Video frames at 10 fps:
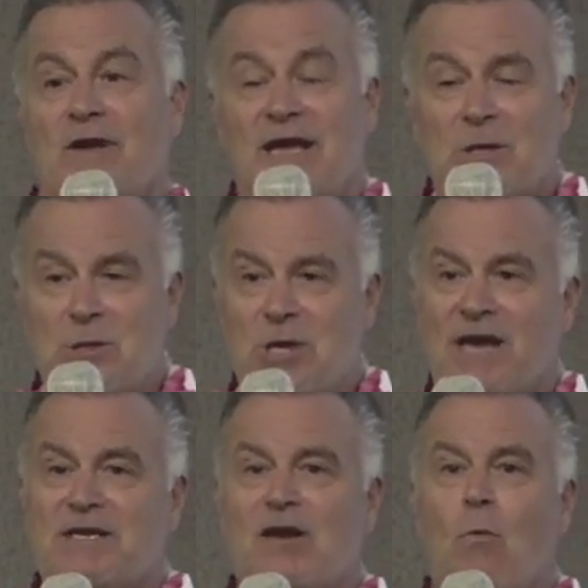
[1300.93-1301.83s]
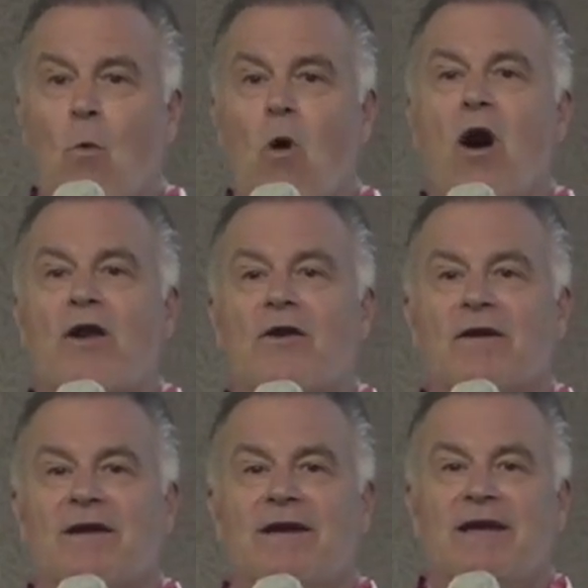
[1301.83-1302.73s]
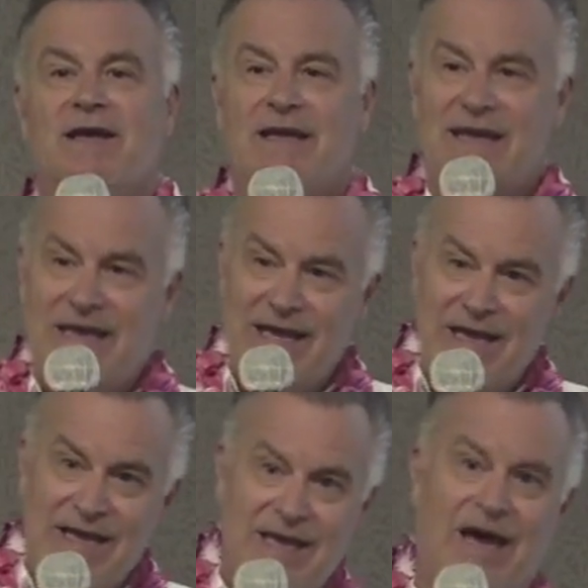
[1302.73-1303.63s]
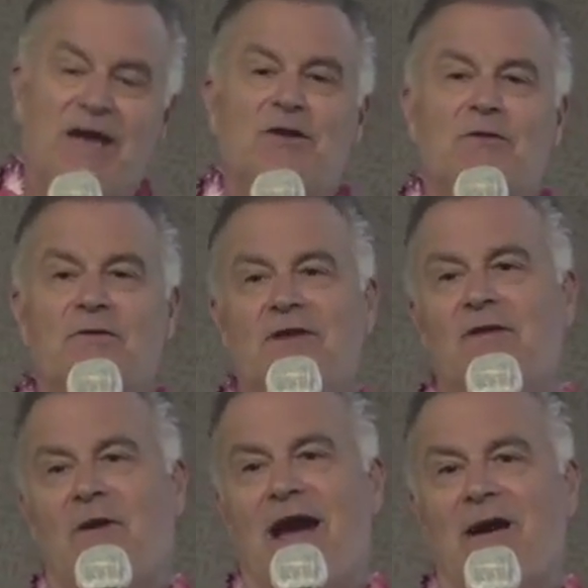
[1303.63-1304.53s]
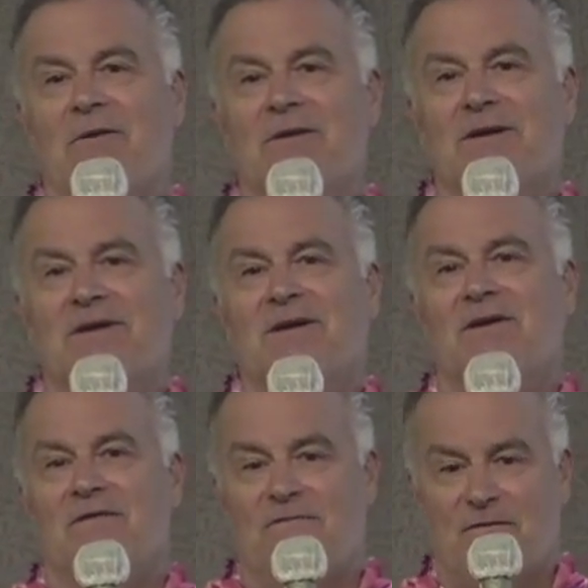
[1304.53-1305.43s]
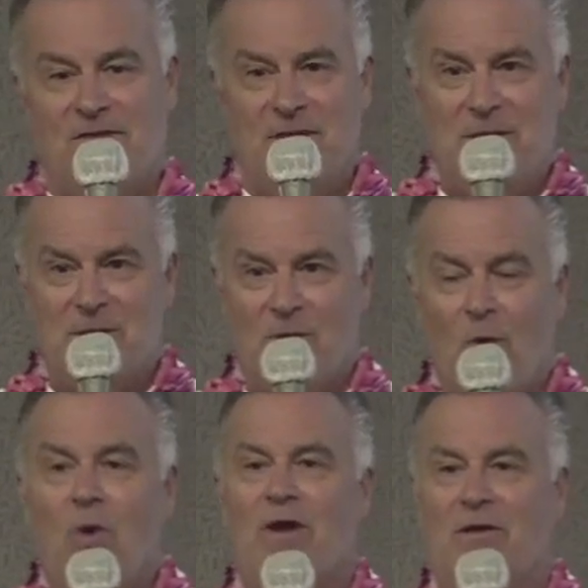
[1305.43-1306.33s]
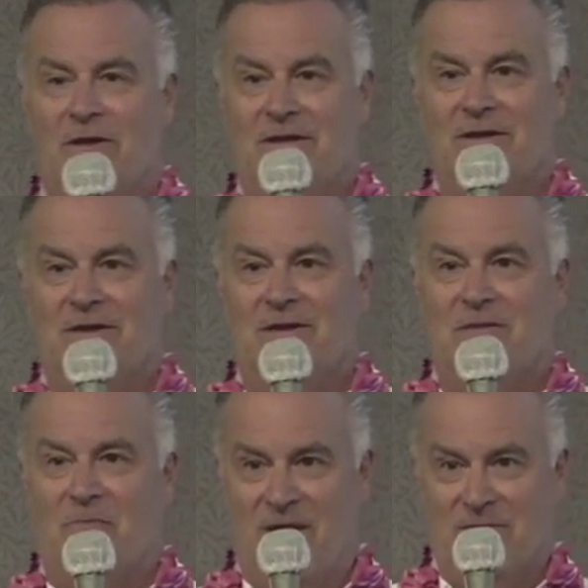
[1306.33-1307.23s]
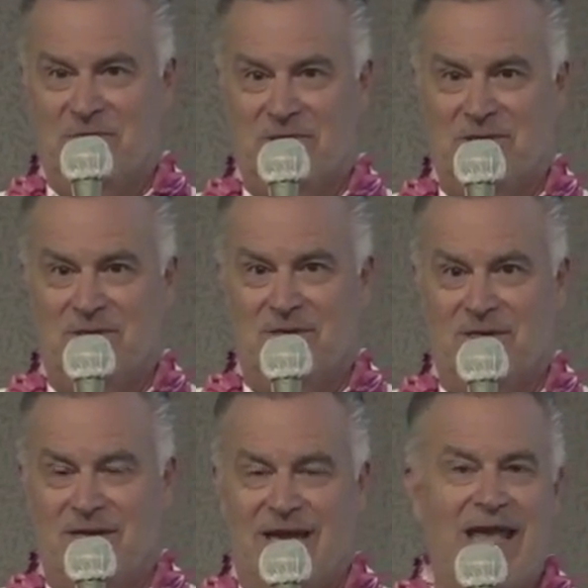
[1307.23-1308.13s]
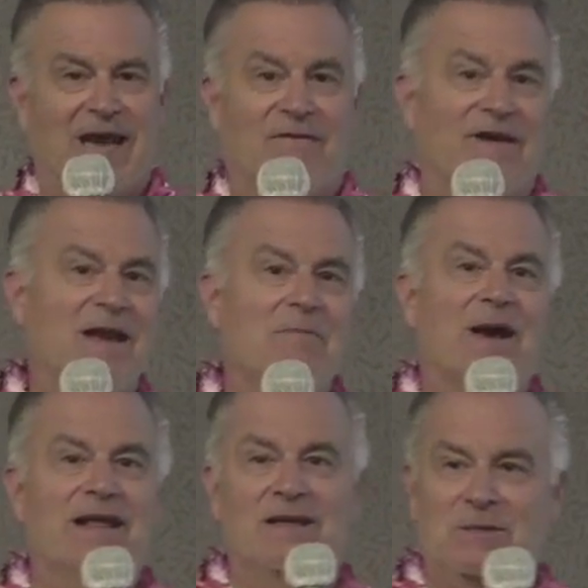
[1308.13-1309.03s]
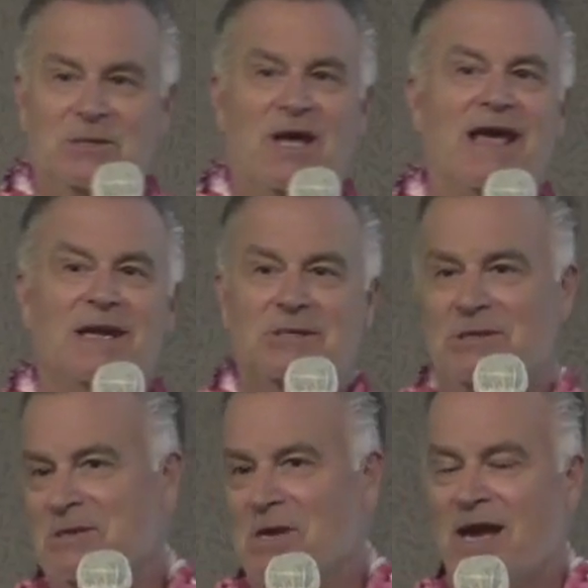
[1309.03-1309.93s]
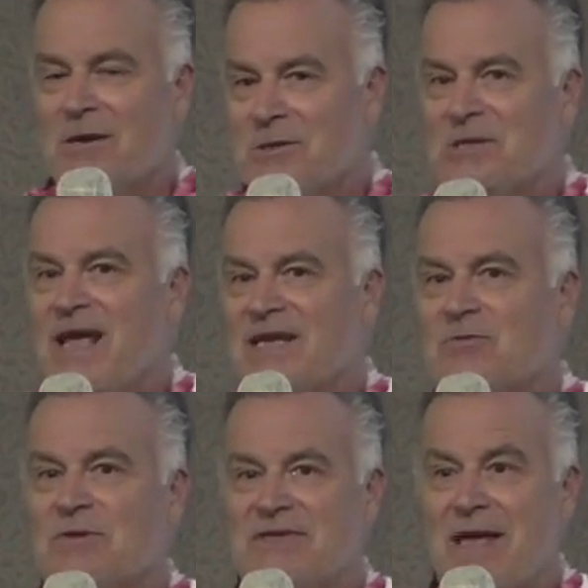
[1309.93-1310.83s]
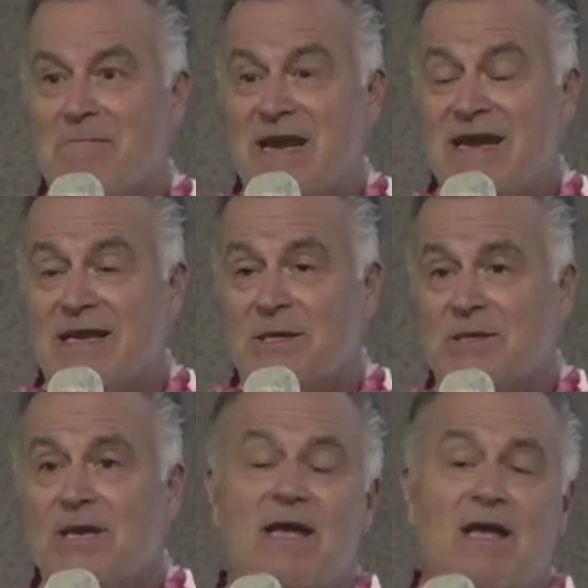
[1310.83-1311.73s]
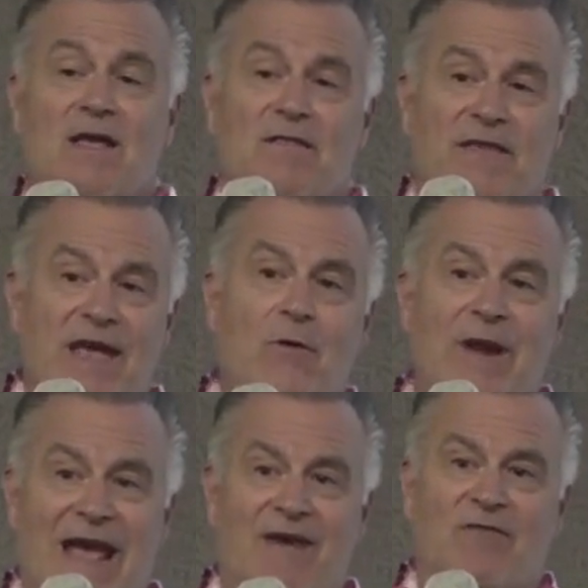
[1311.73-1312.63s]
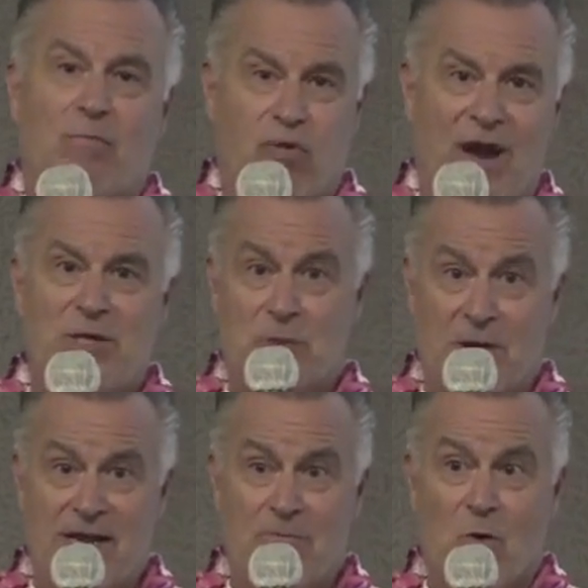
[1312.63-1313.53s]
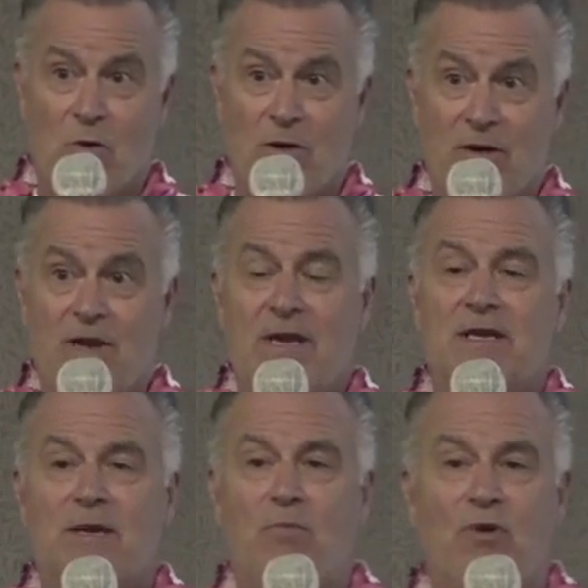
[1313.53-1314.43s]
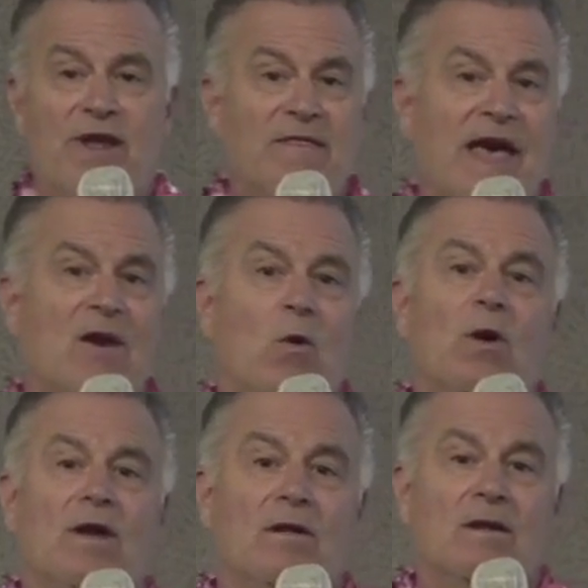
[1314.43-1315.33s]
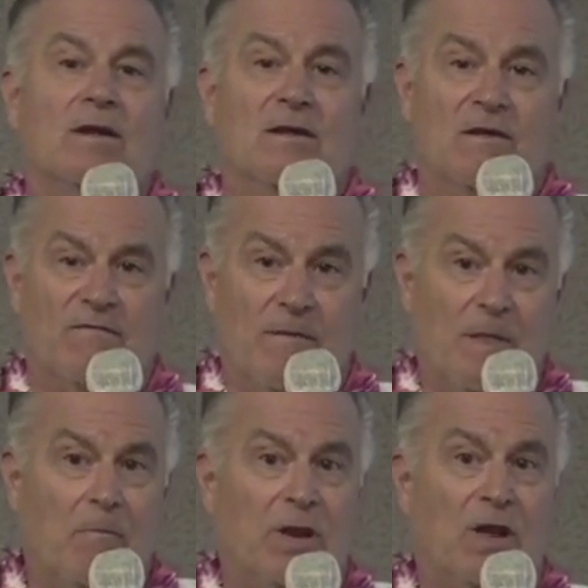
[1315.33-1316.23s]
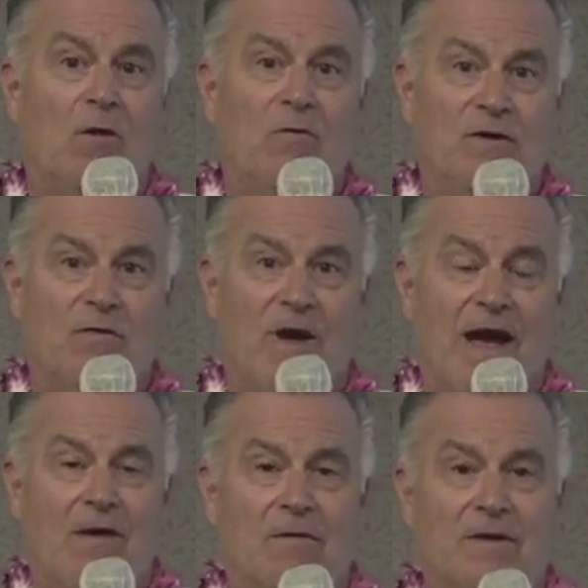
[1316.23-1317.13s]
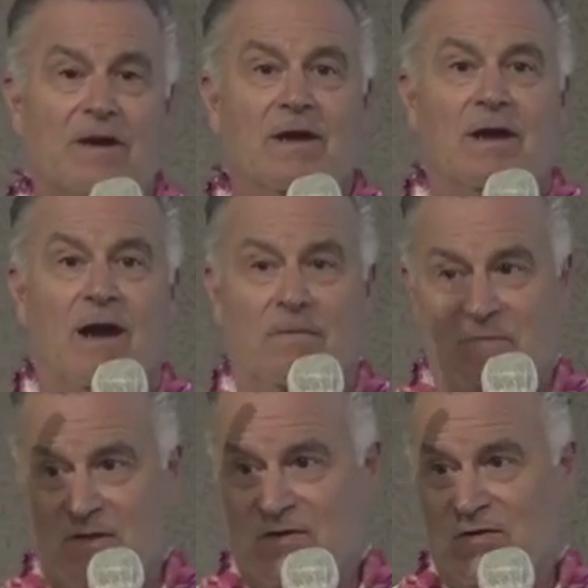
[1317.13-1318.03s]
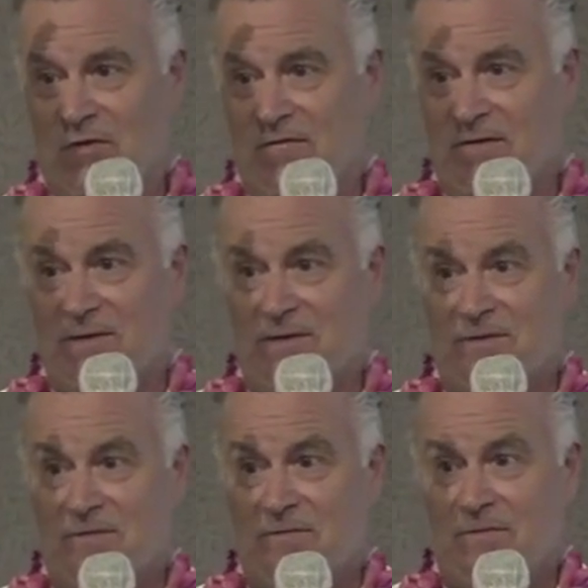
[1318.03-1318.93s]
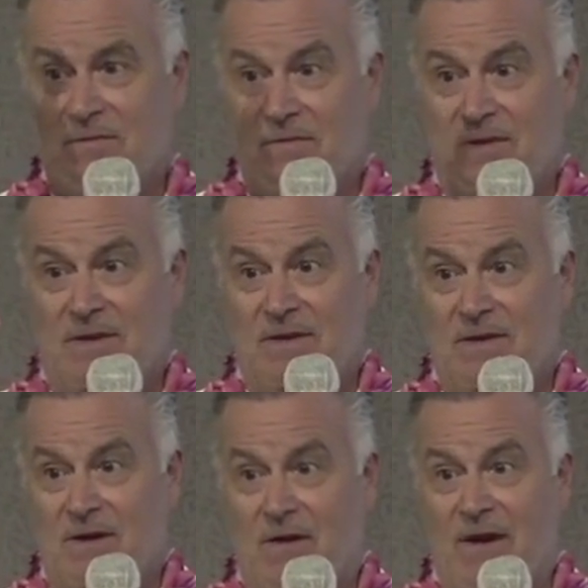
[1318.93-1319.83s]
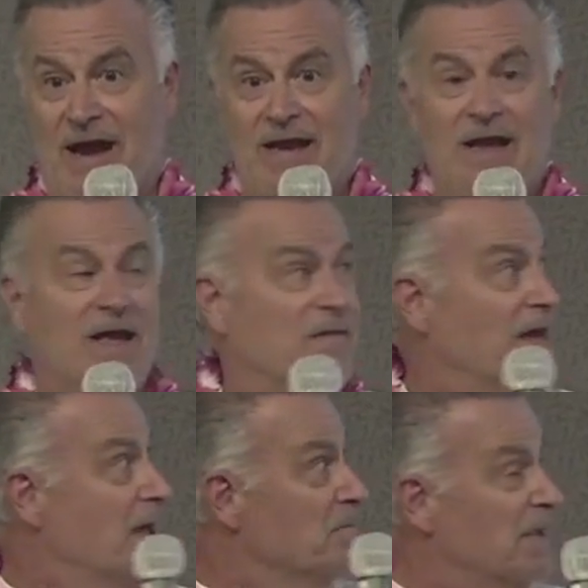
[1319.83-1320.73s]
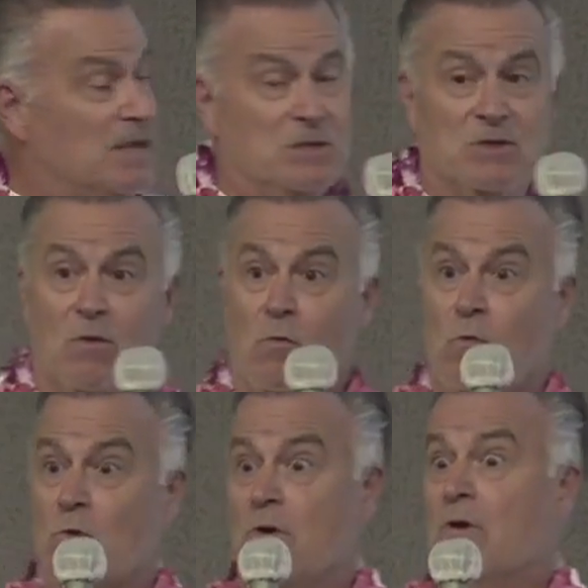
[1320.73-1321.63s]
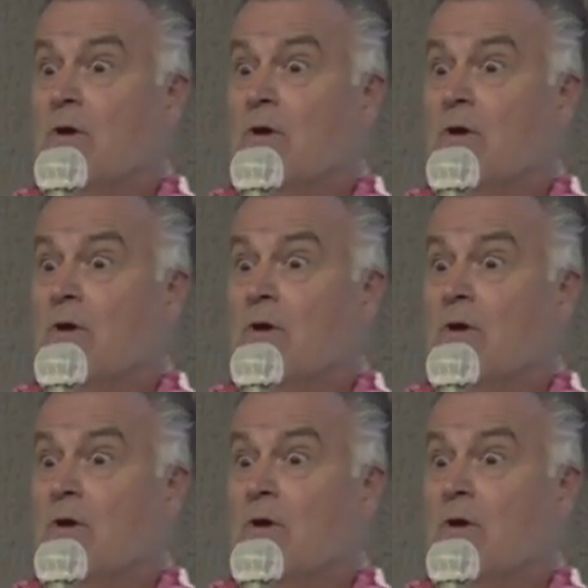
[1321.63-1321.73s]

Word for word: injecting water under the ground for these oil pumps. And if anybody in science understands what that means is they don't have the pressure anymore to bring that oil from below the ground up to the surface. All right? That means we're